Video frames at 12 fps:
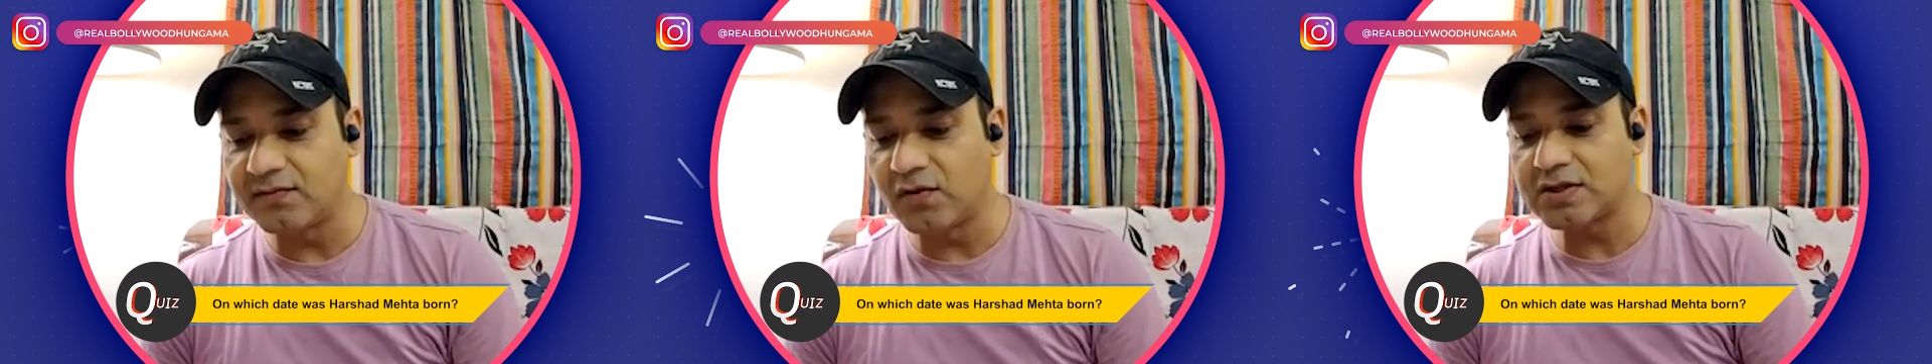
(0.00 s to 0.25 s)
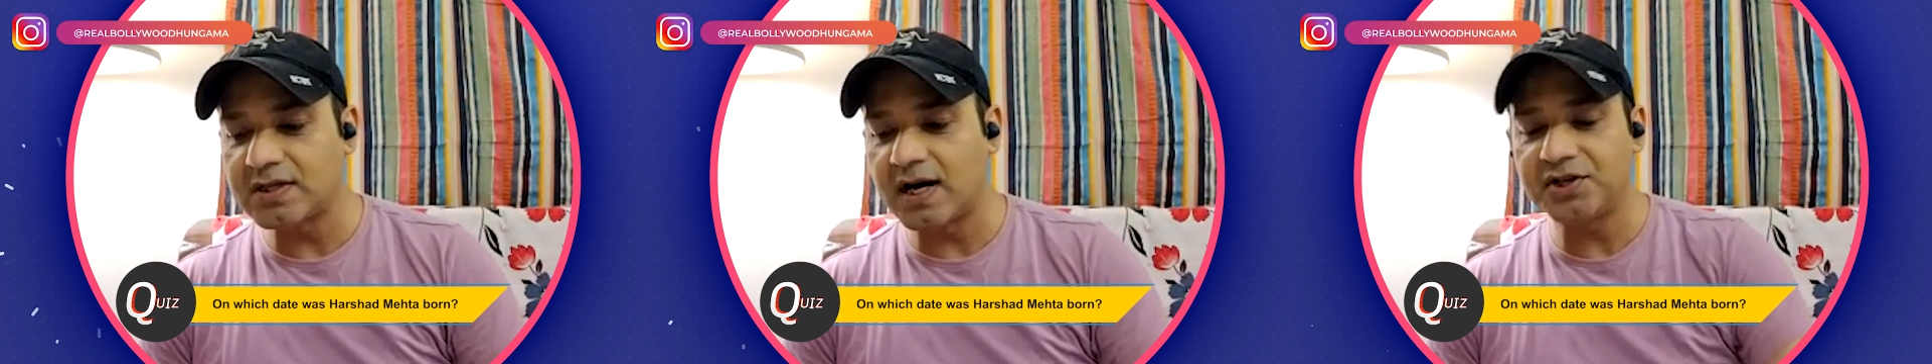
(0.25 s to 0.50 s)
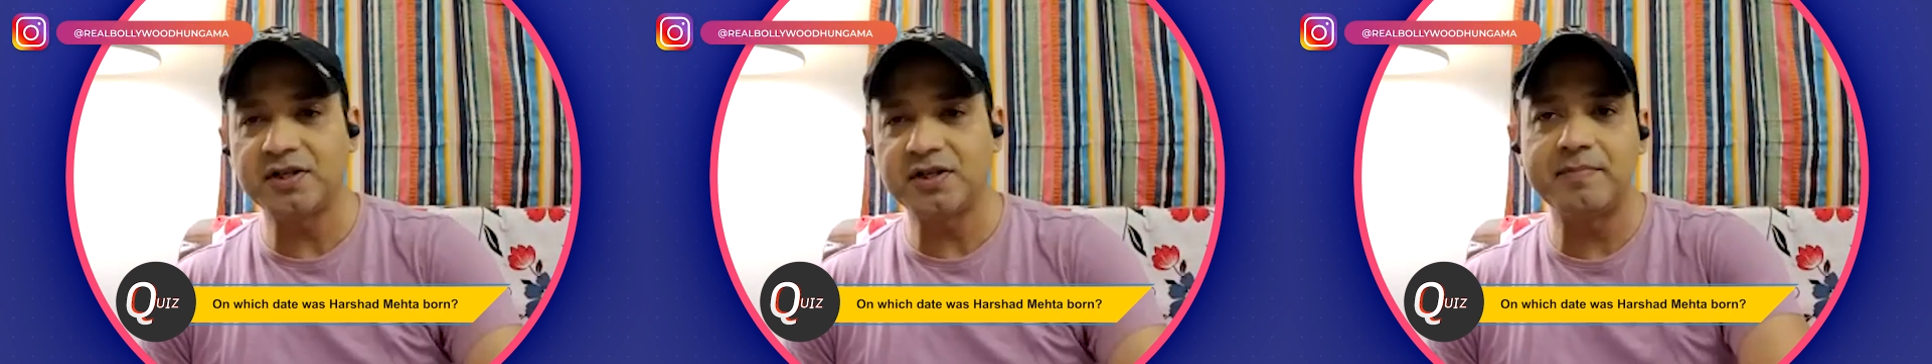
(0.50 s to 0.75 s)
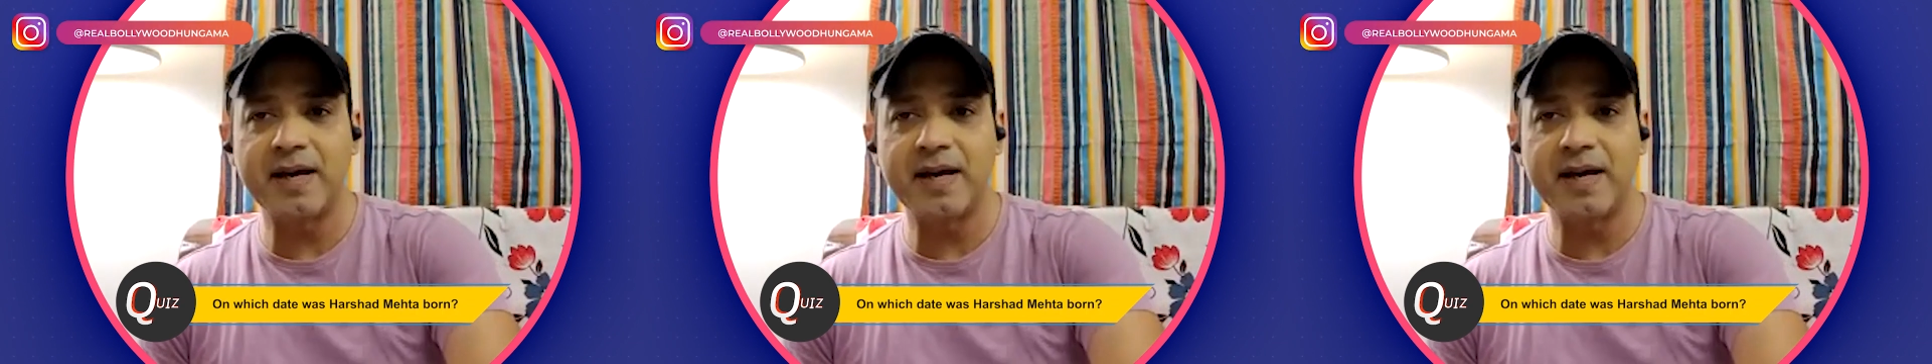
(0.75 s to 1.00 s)
was
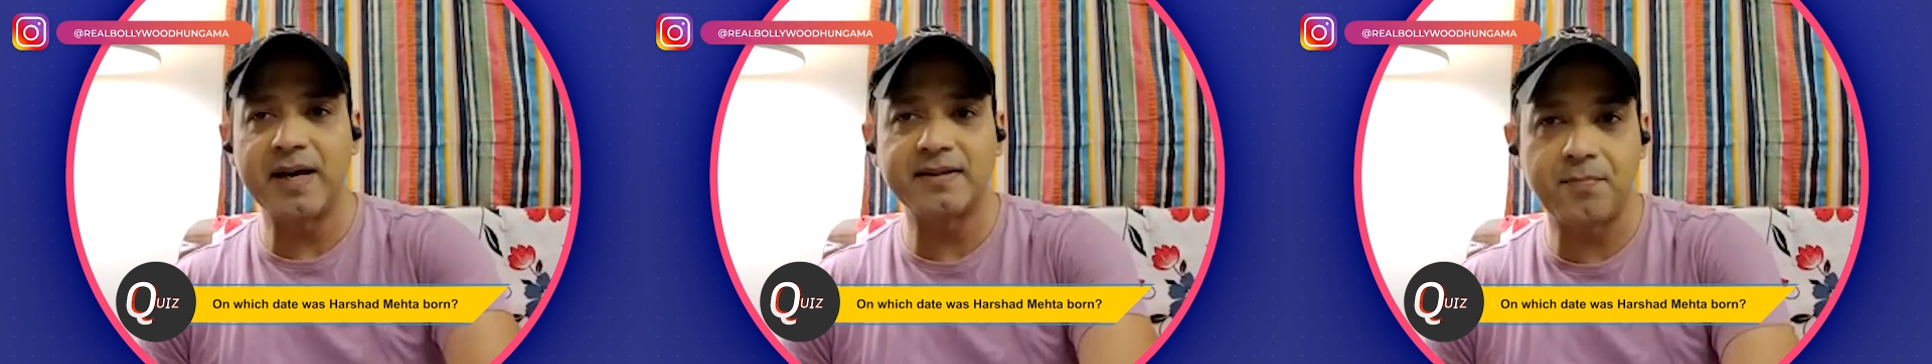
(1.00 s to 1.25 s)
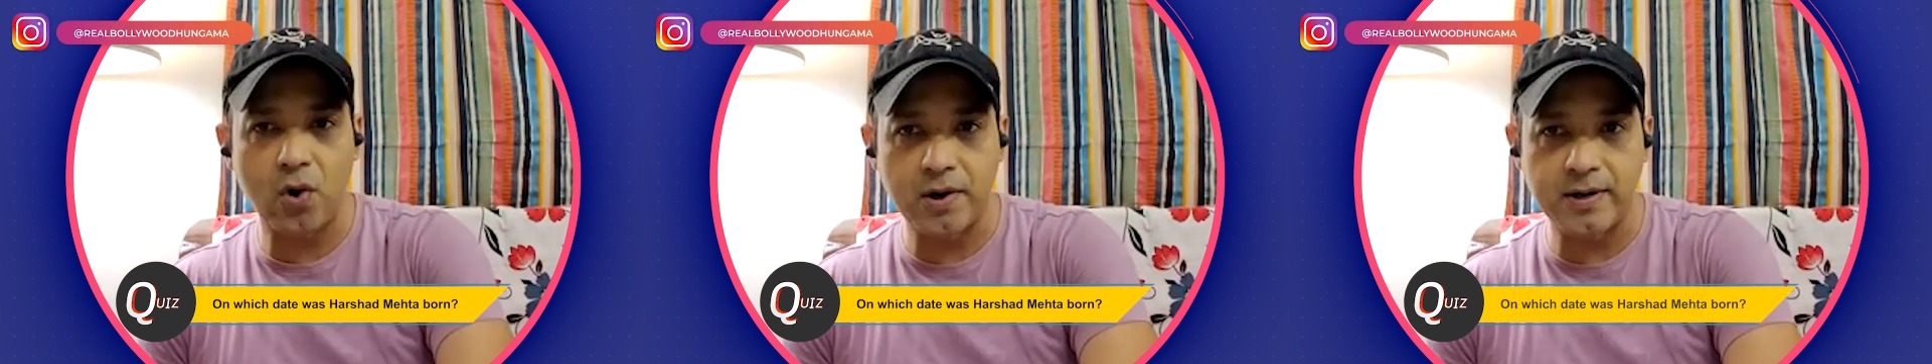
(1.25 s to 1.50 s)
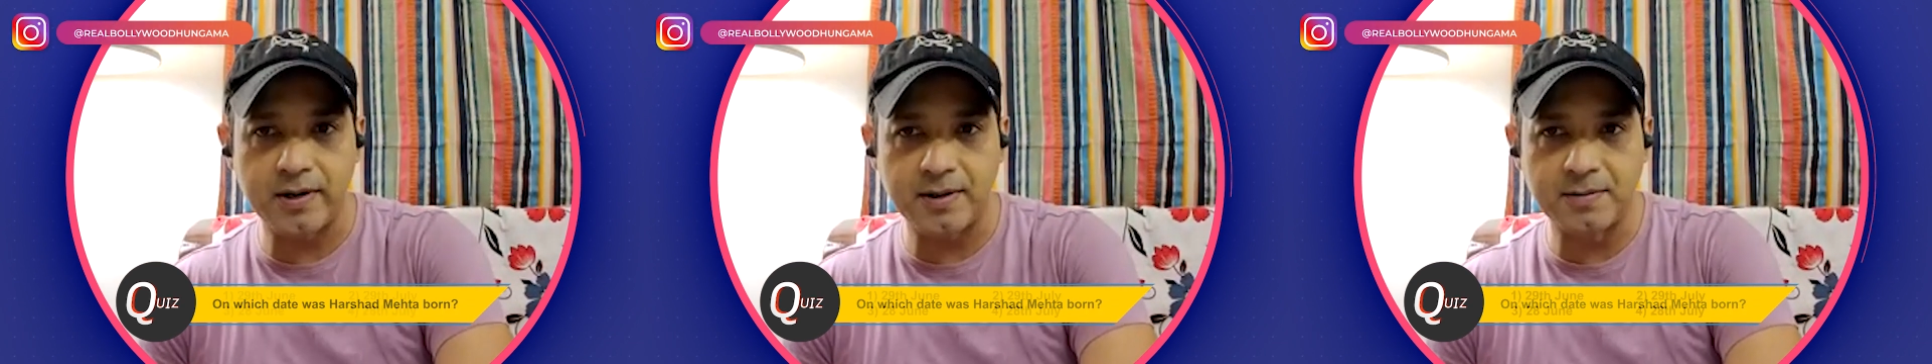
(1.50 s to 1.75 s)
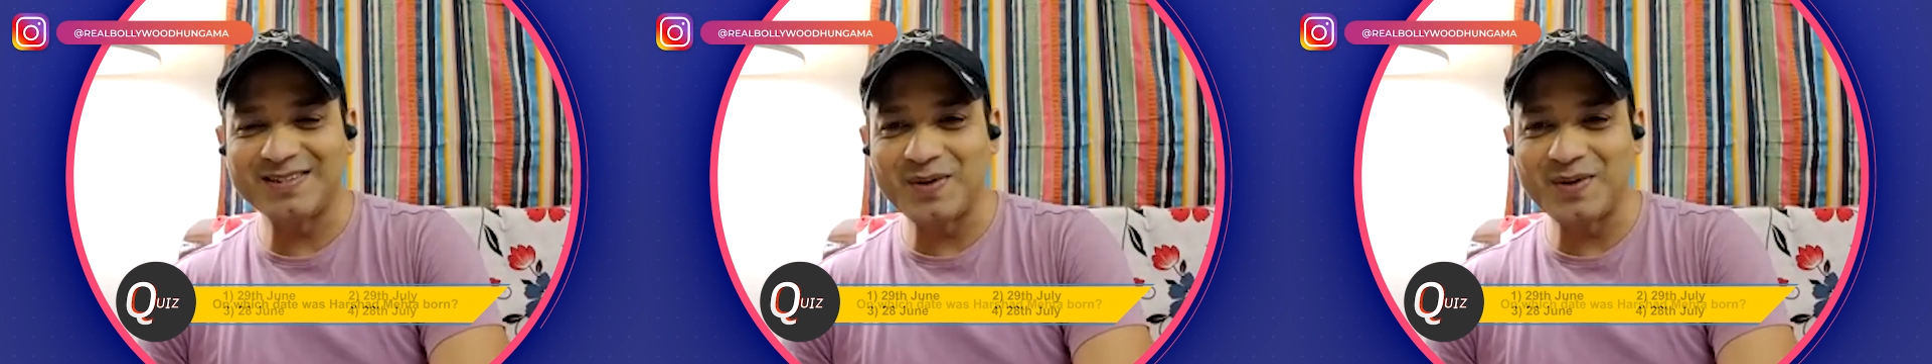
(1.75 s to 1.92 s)
Harshad Mehta born?